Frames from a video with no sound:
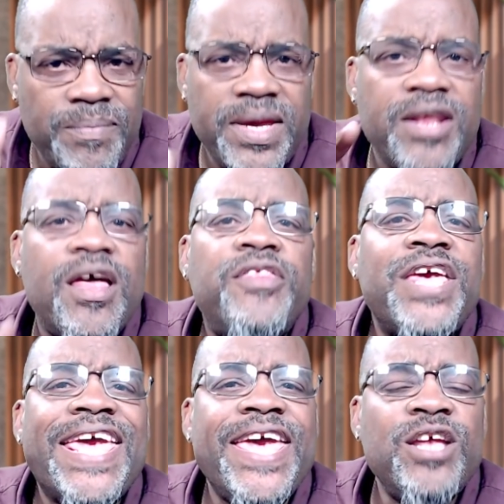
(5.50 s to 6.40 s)
to be
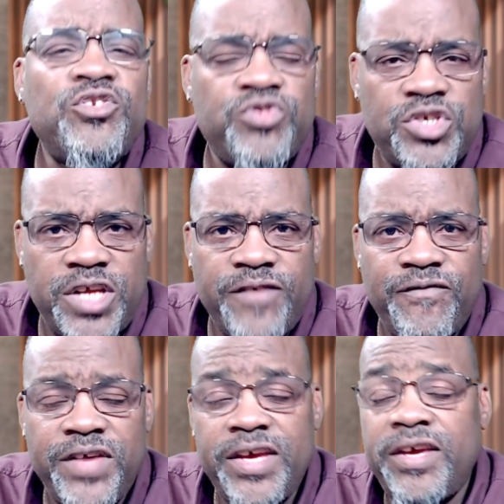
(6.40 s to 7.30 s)
another interesting
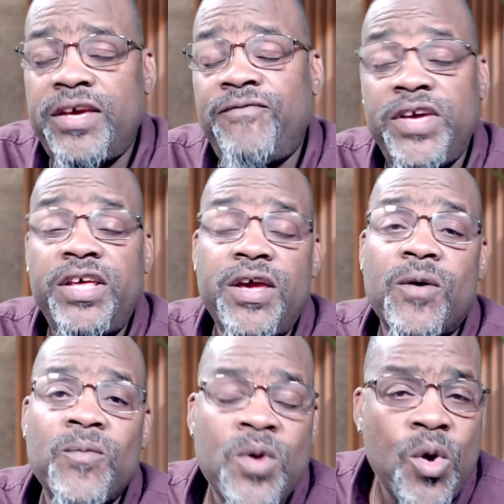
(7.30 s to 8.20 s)
vi uh,
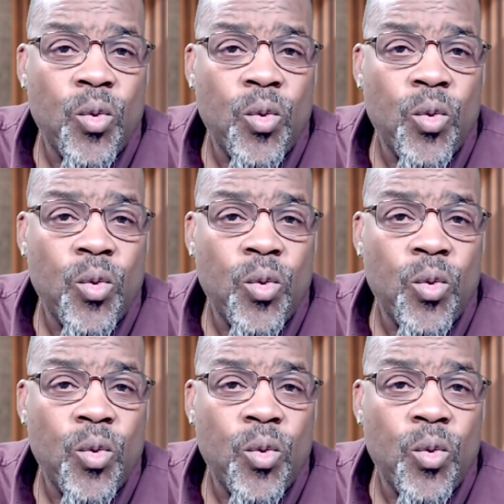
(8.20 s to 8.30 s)
video.